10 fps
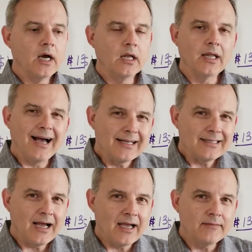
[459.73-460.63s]
a lot
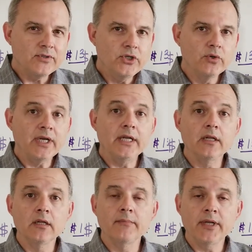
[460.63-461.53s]
of times you can
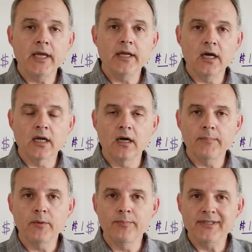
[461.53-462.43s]
eliminate a
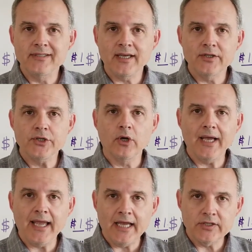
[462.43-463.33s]
couple
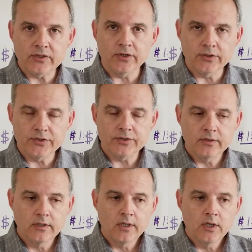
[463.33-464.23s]
potential answers
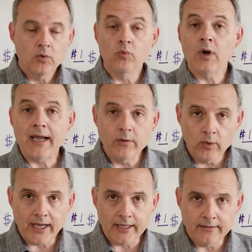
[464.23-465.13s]
right
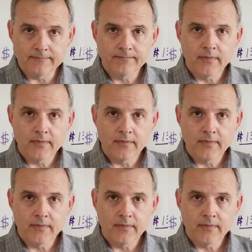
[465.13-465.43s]
away.